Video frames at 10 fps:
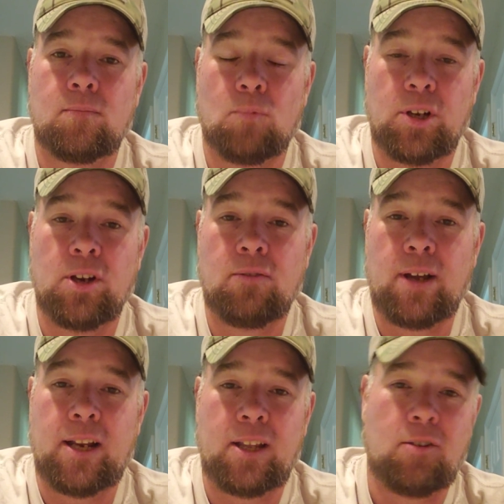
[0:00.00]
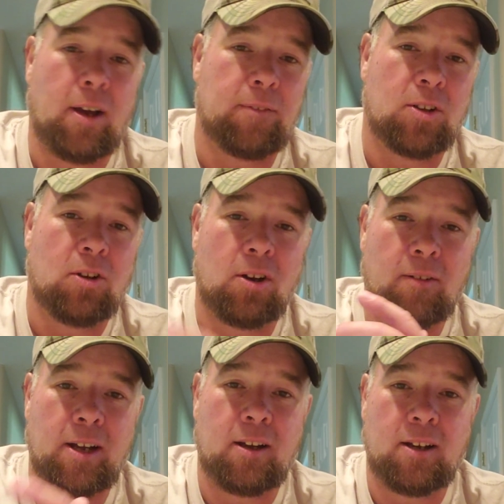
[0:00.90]
When you're ready, you have to turn
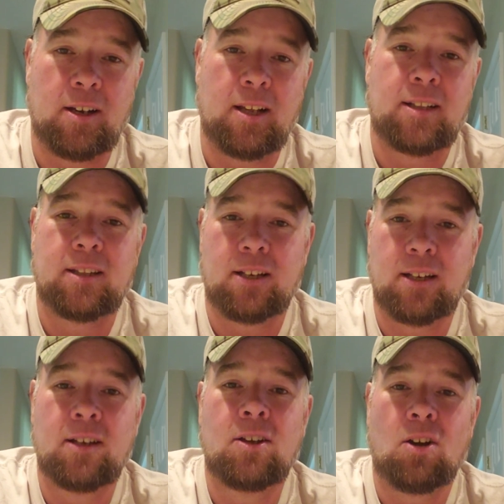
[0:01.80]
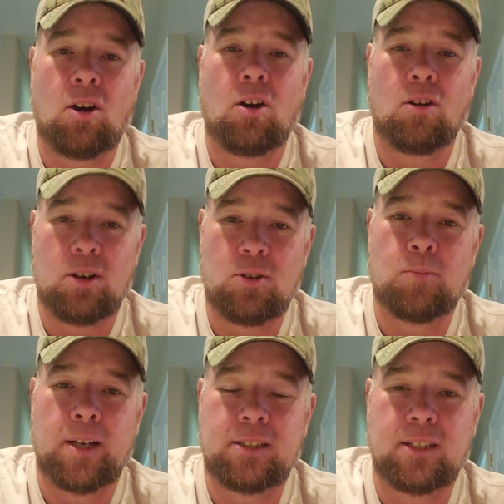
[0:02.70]
around and let the RO
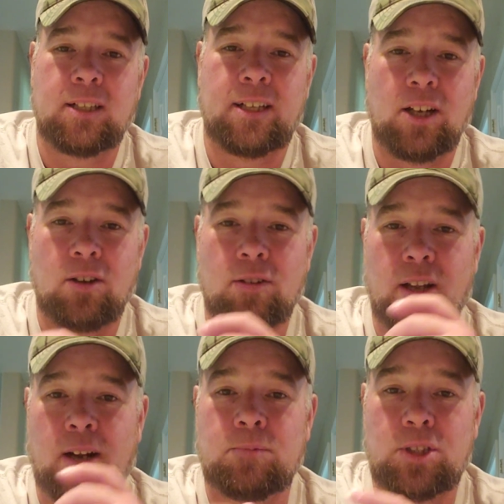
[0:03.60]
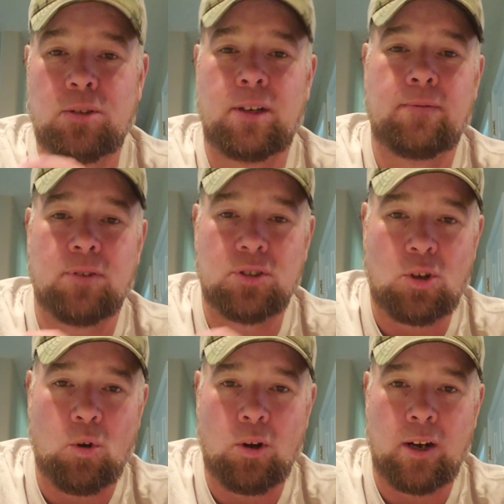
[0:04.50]
basically know that I'm shooting for
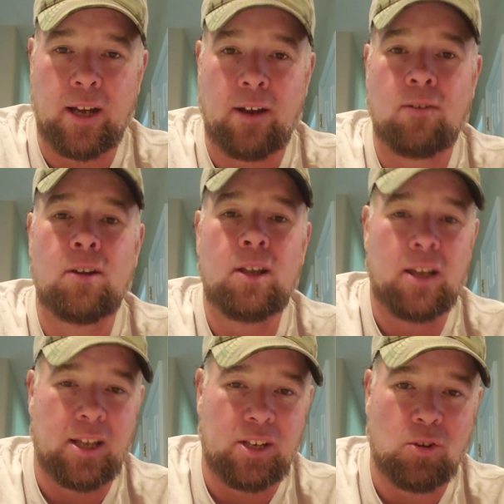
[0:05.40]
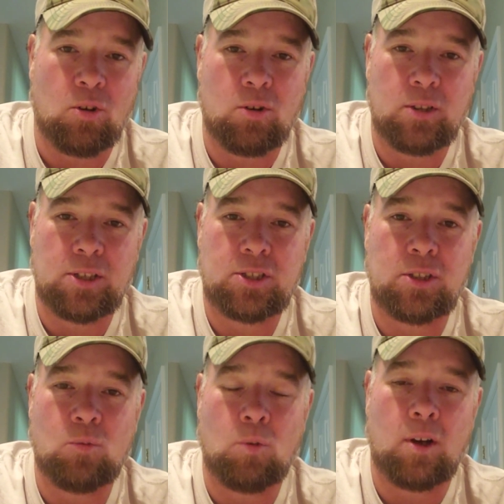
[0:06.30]
score now, and you'll only
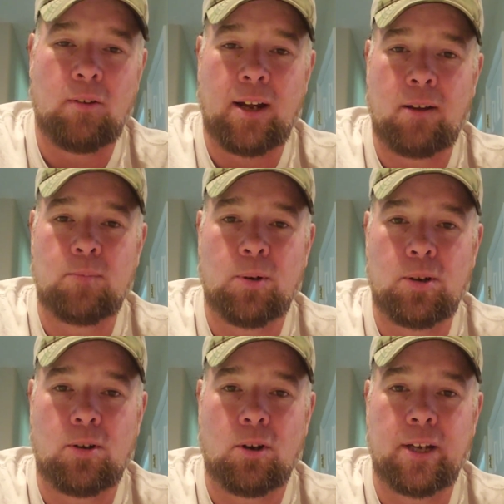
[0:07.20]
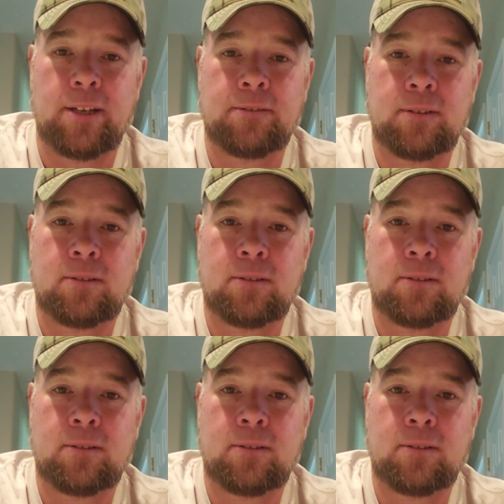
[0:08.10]
shoot 1 round per target.